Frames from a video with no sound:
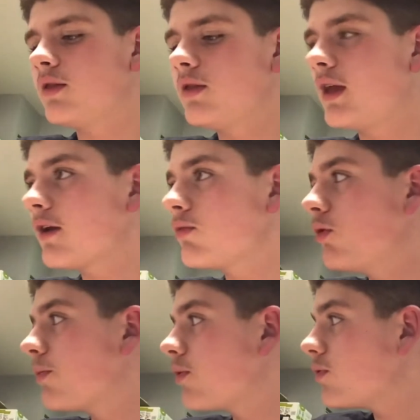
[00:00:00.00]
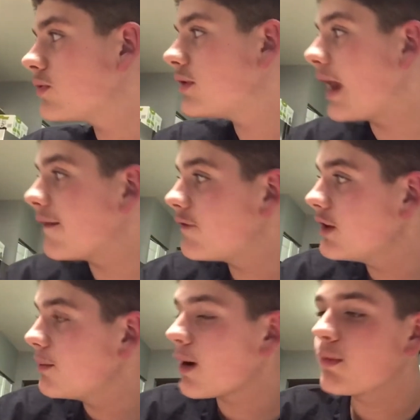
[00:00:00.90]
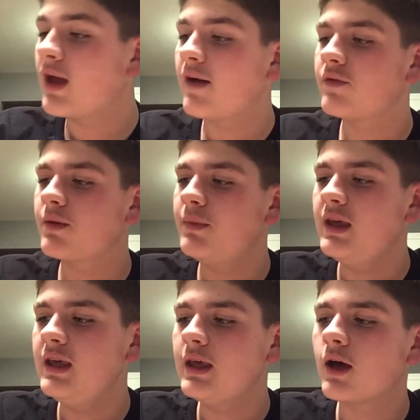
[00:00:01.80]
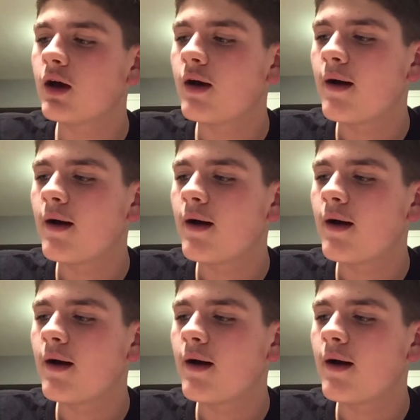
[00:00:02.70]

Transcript: Next will definitely probably have to be